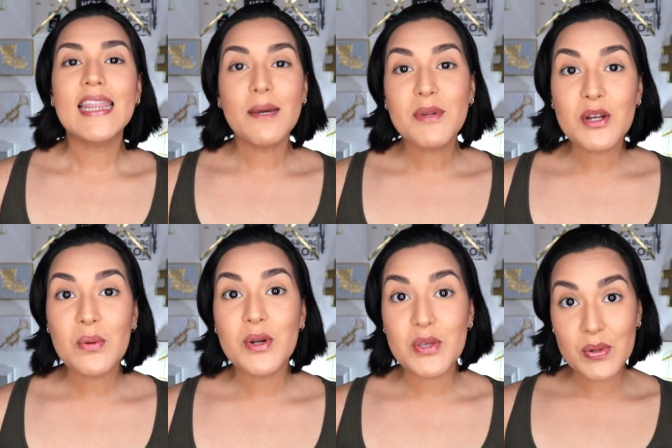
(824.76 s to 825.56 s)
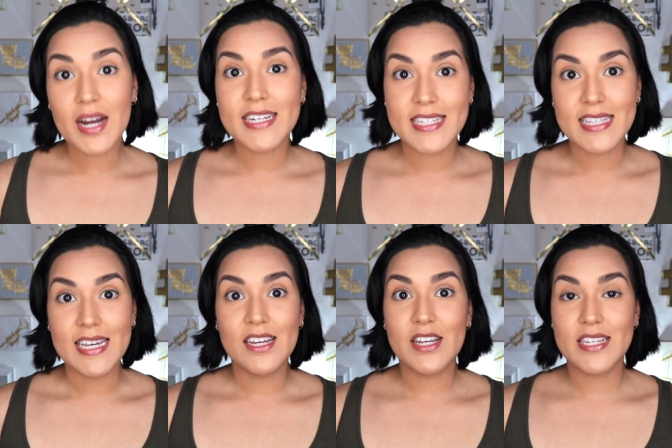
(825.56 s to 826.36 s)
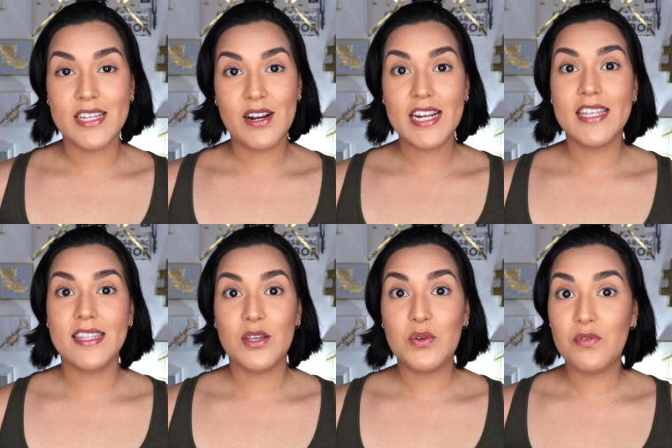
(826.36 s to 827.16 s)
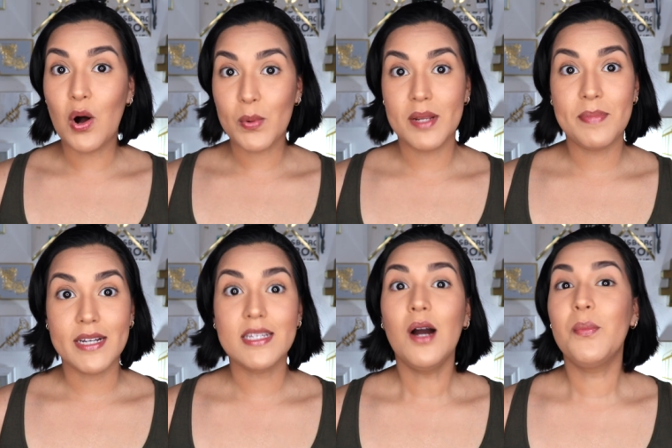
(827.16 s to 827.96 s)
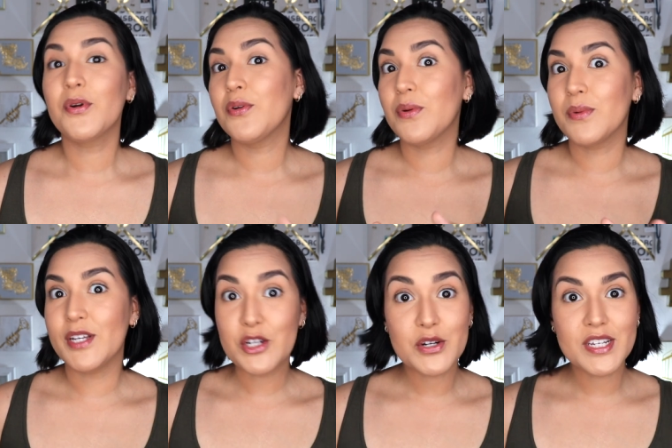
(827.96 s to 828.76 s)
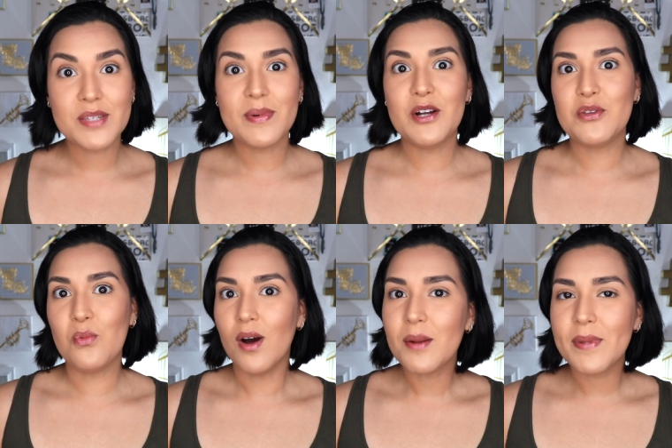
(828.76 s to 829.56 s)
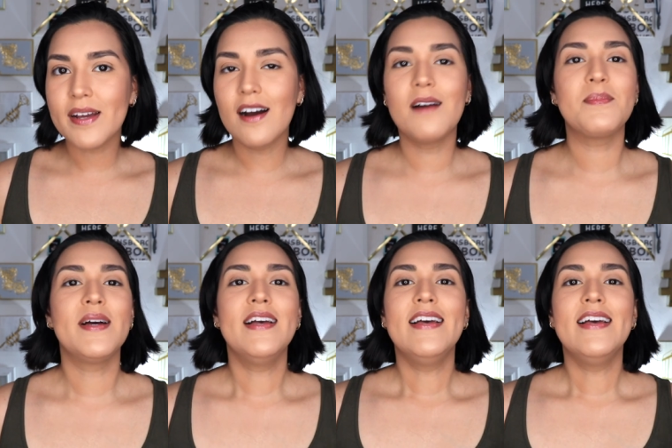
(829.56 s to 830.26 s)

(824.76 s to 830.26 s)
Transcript: Let me know what you guys think. Is there anything that you've already picked up or you're curious about and you want to pick up?